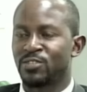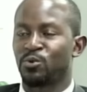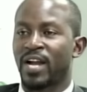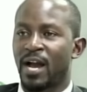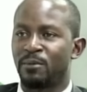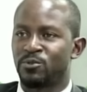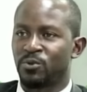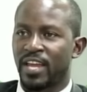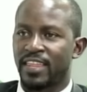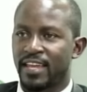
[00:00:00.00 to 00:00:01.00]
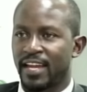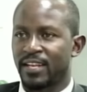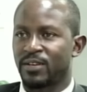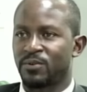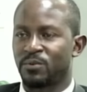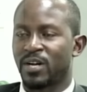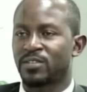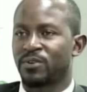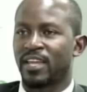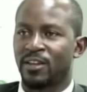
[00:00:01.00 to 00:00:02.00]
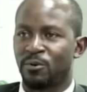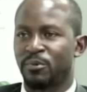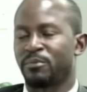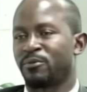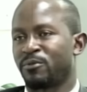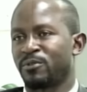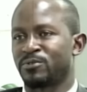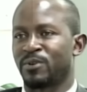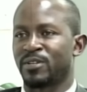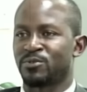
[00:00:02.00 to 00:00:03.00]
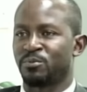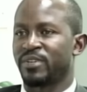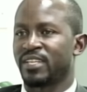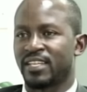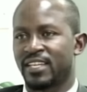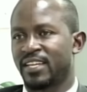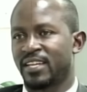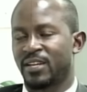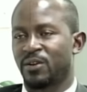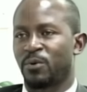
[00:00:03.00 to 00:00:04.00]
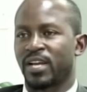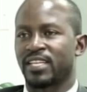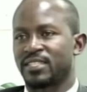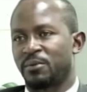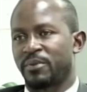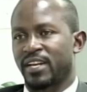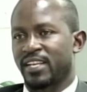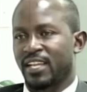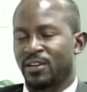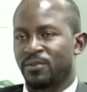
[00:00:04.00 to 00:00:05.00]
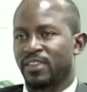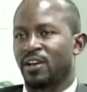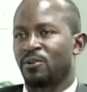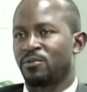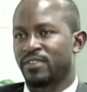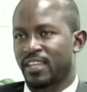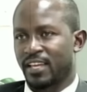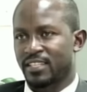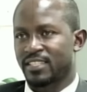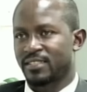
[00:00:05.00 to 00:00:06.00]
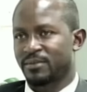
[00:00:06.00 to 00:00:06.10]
to come together and work together, or people always want to be working separately and doing their own things?